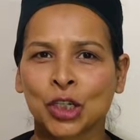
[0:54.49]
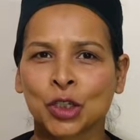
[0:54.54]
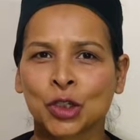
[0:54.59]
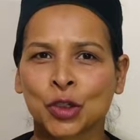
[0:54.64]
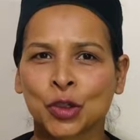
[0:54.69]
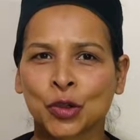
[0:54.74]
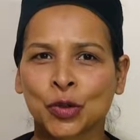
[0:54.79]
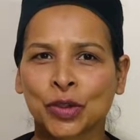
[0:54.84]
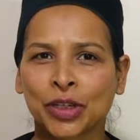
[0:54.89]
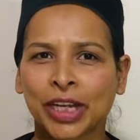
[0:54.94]

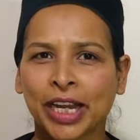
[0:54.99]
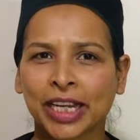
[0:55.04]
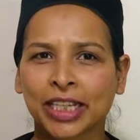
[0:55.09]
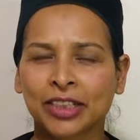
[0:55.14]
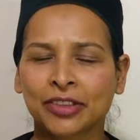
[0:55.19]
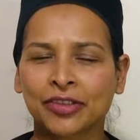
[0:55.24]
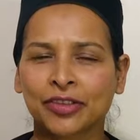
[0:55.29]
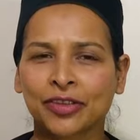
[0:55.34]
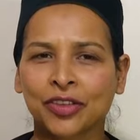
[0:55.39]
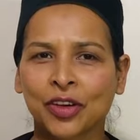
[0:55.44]
to get
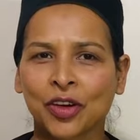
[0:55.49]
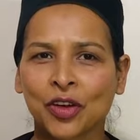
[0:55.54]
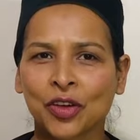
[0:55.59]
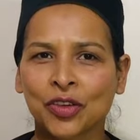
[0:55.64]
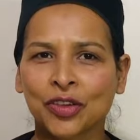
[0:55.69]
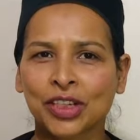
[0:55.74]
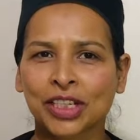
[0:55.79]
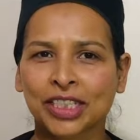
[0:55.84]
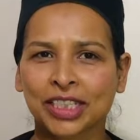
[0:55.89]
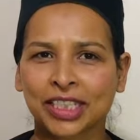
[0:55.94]

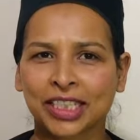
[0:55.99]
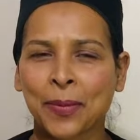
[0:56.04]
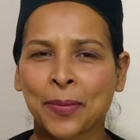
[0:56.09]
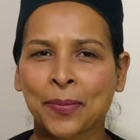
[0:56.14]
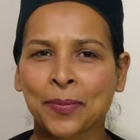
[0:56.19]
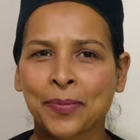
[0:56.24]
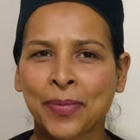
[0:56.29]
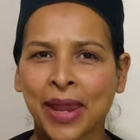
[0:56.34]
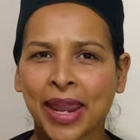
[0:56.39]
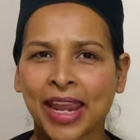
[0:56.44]
flawless
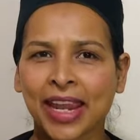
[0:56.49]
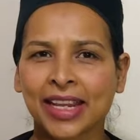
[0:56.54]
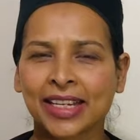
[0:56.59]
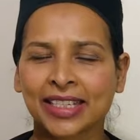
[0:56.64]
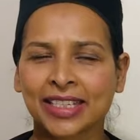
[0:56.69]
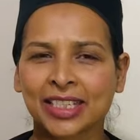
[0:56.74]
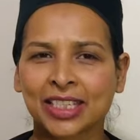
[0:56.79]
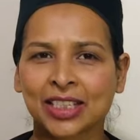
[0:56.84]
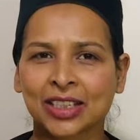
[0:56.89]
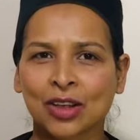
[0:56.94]

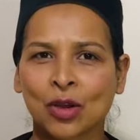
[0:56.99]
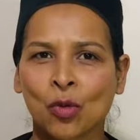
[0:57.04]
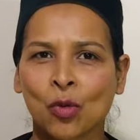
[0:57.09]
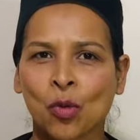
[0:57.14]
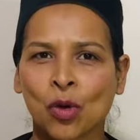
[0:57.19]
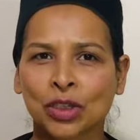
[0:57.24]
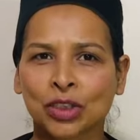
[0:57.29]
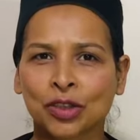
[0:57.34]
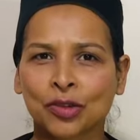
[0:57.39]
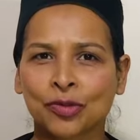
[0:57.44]
base,
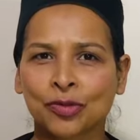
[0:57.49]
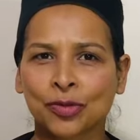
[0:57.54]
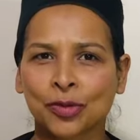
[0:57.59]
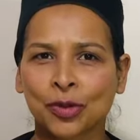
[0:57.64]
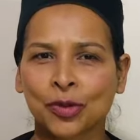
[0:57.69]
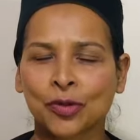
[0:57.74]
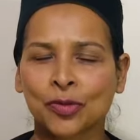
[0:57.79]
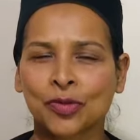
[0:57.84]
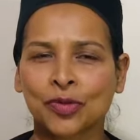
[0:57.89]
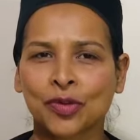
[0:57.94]

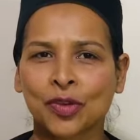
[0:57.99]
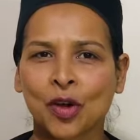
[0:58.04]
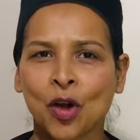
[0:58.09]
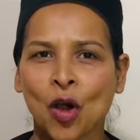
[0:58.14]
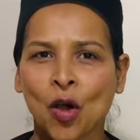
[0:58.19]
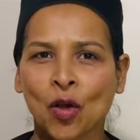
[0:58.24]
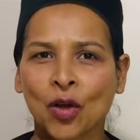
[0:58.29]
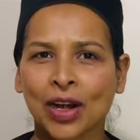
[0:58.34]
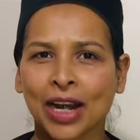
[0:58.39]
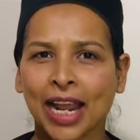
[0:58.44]
waterproof,
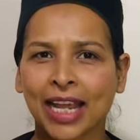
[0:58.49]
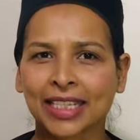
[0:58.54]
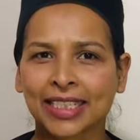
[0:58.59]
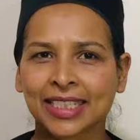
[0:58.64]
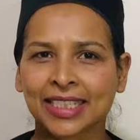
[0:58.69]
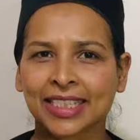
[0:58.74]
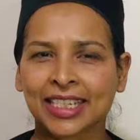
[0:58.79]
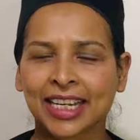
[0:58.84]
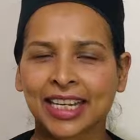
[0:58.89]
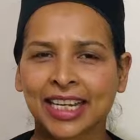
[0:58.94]
long
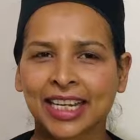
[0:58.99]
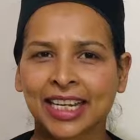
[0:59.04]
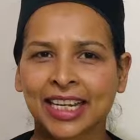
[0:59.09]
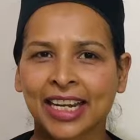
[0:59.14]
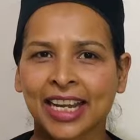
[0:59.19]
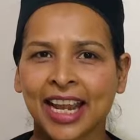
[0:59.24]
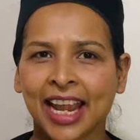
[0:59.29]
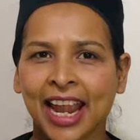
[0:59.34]
lasting